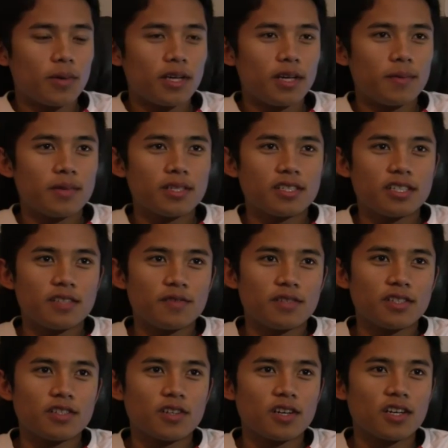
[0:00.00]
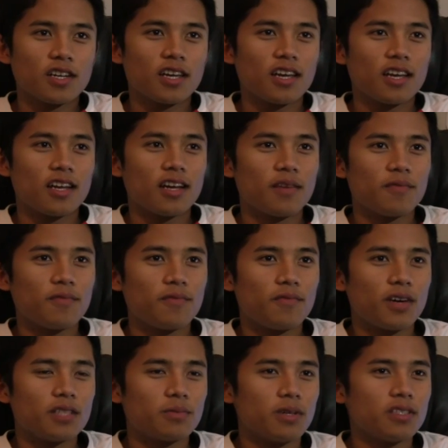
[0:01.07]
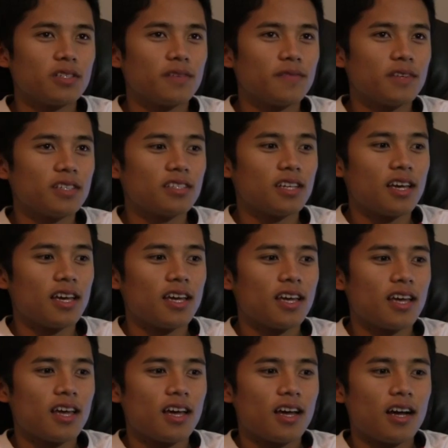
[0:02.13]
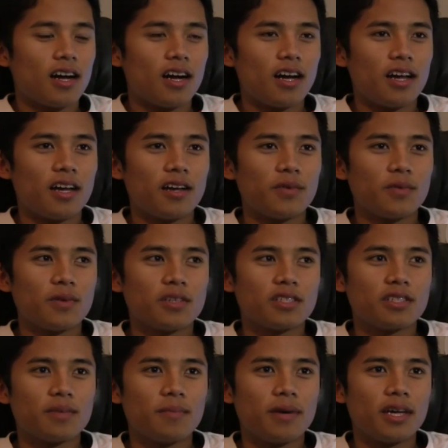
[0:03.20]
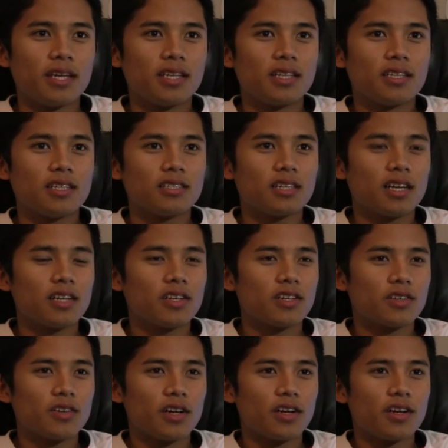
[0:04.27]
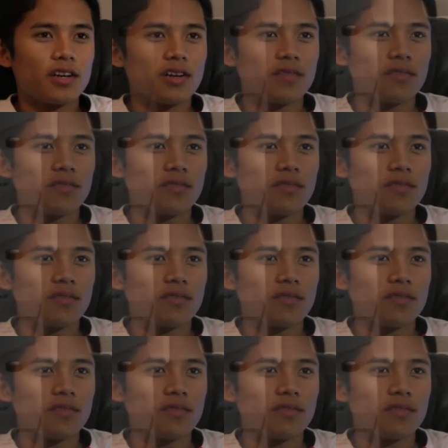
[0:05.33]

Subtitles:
But my name is Steven Trong, and I'm Vice President of VSA. I was the main designer and creator